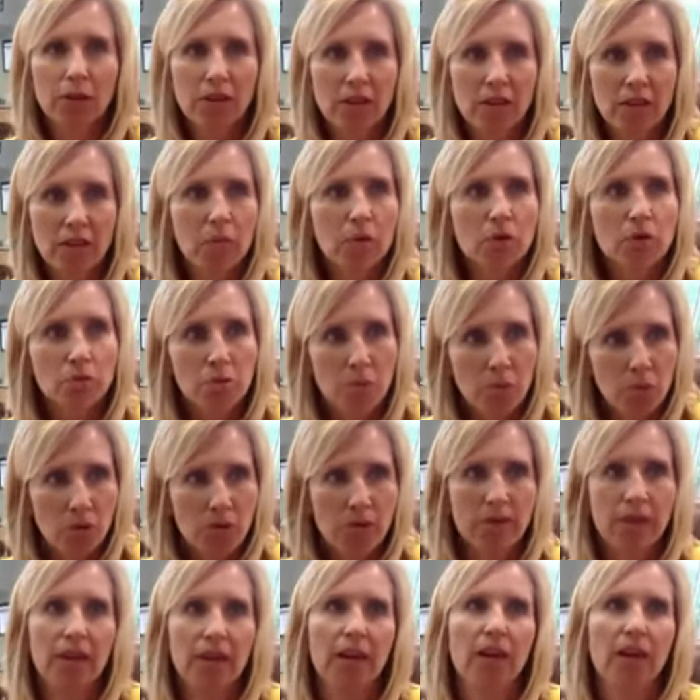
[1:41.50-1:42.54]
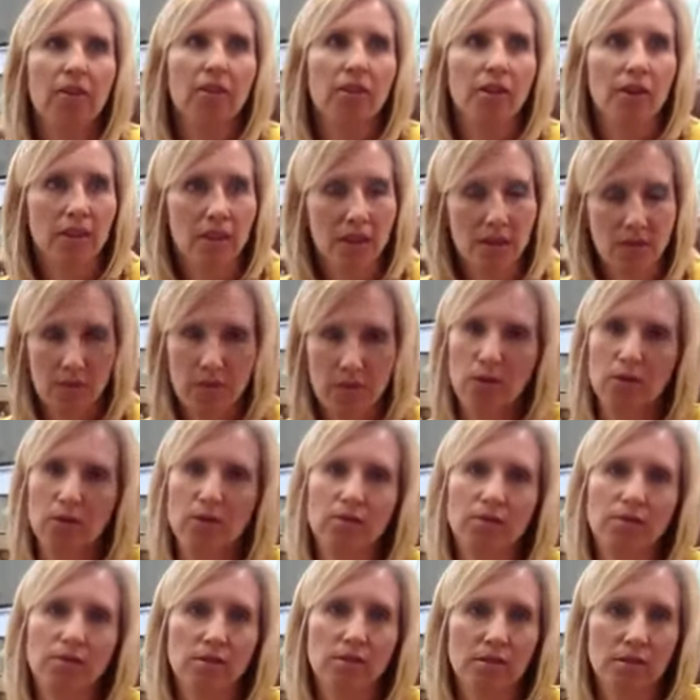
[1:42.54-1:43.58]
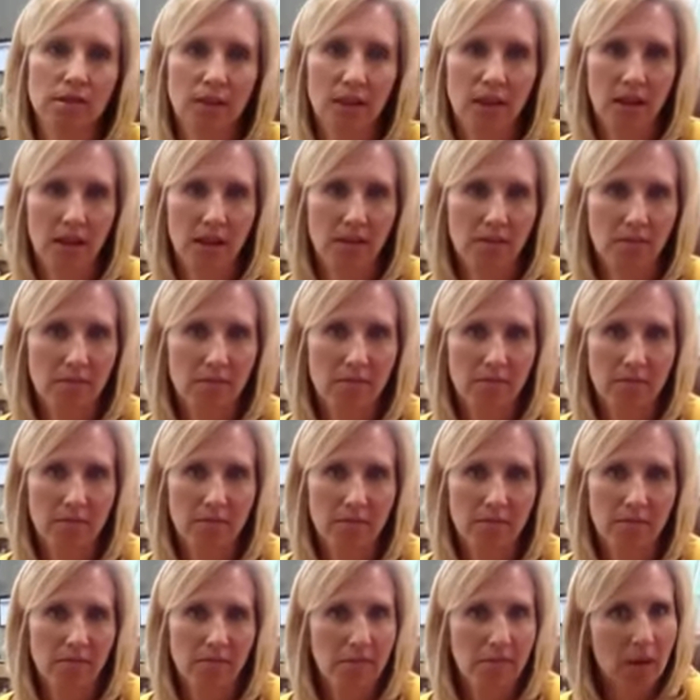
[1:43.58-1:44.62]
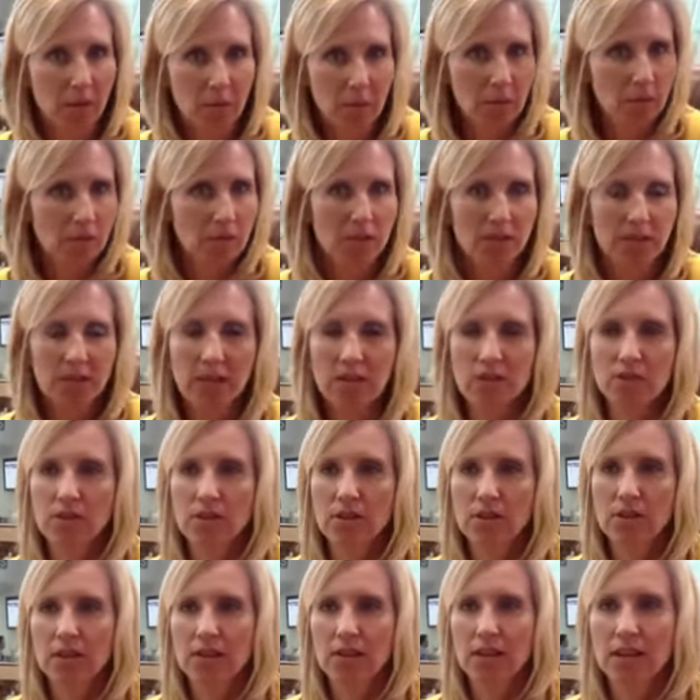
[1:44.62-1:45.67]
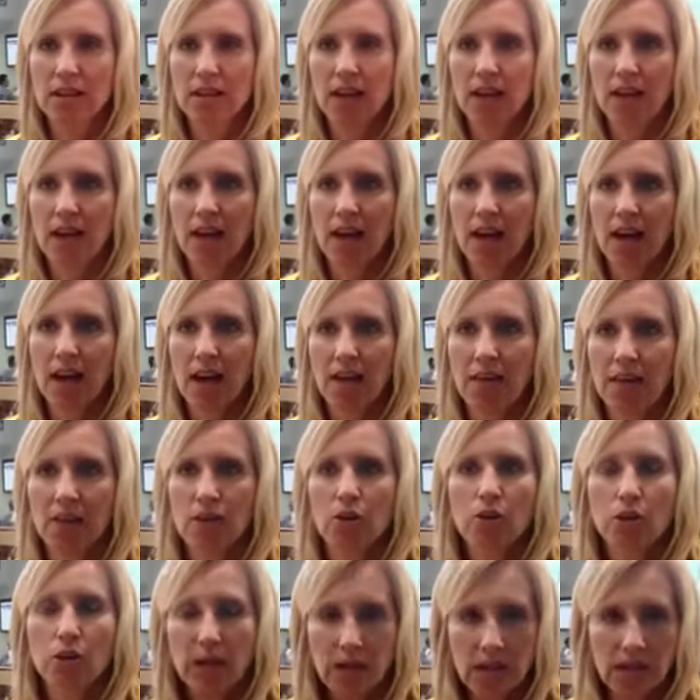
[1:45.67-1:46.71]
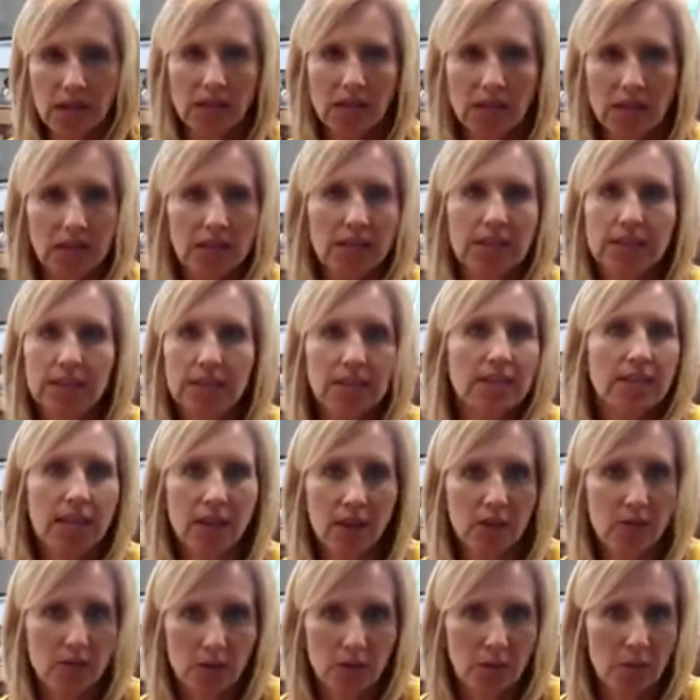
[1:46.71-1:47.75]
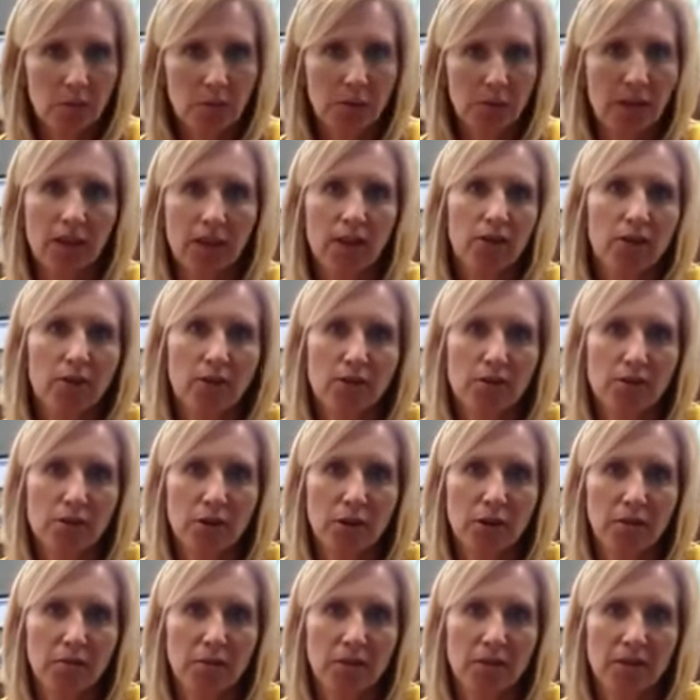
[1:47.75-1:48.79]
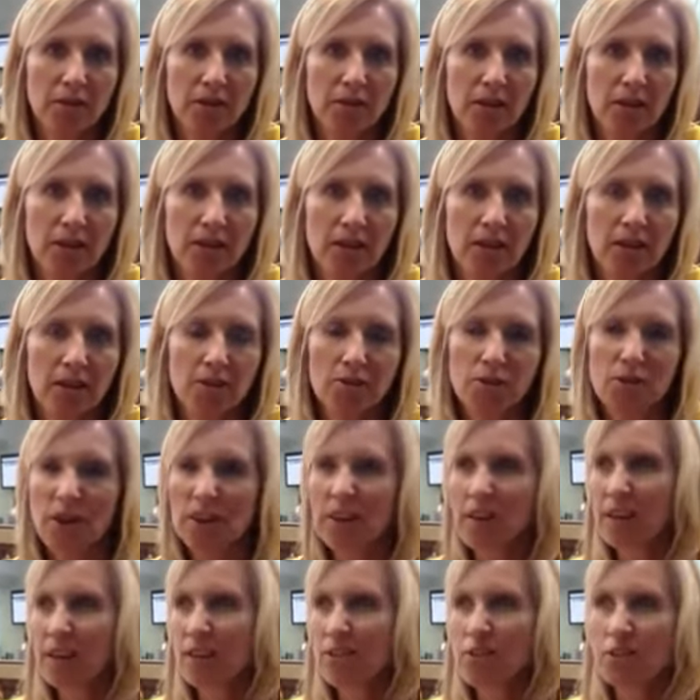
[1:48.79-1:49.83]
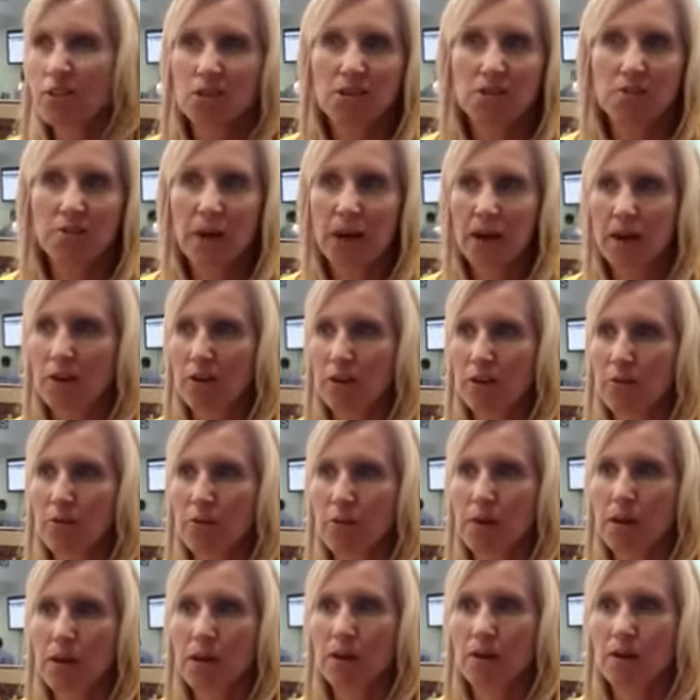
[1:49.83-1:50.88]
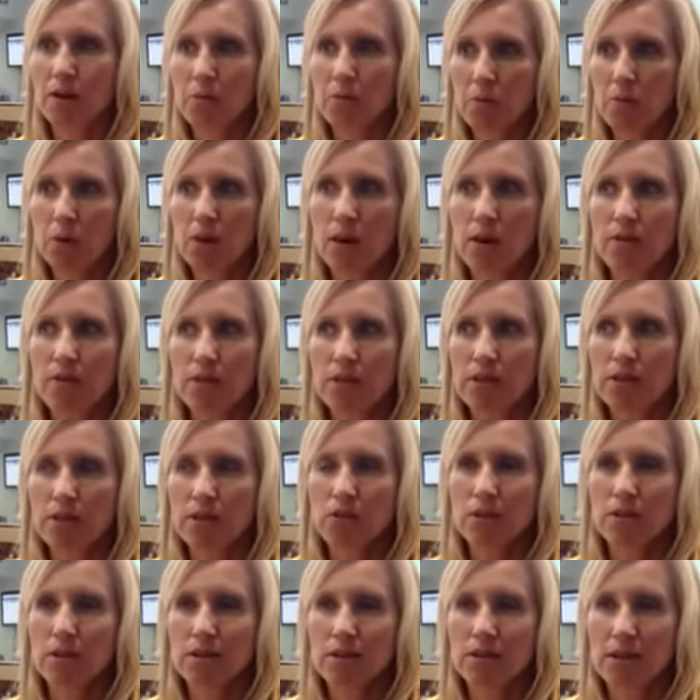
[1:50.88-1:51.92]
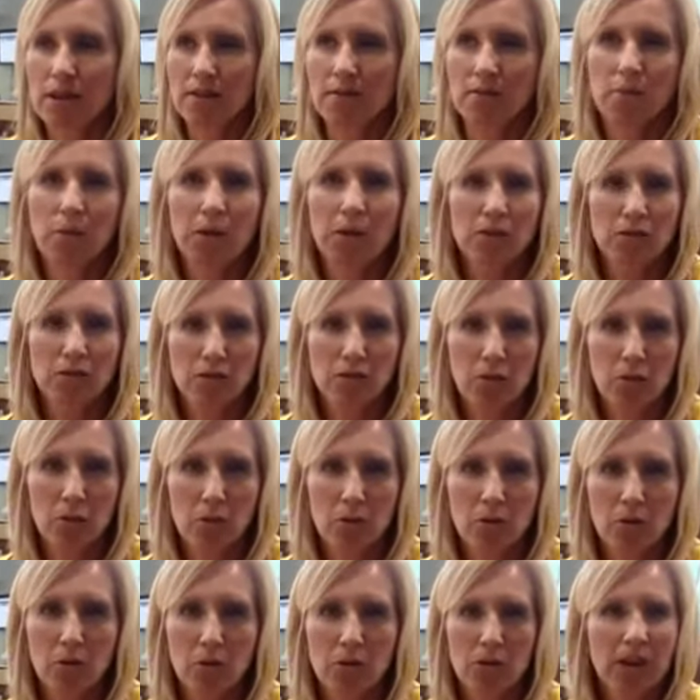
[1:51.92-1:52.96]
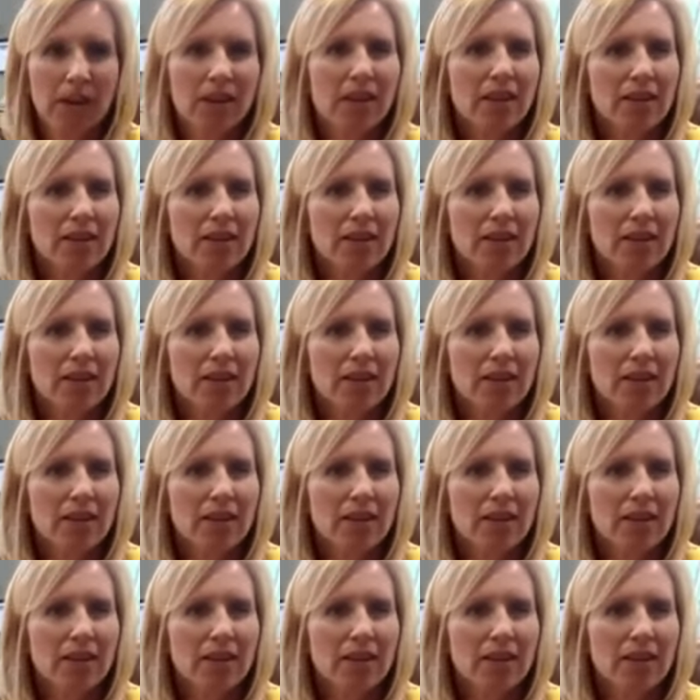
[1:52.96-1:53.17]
You want to get the most important thing out there, I think, first, get people's attention, and then you can get into the details a little bit later in the script. So I think it's just a matter of being a little bit more conversational. It doesn't have to be as formal.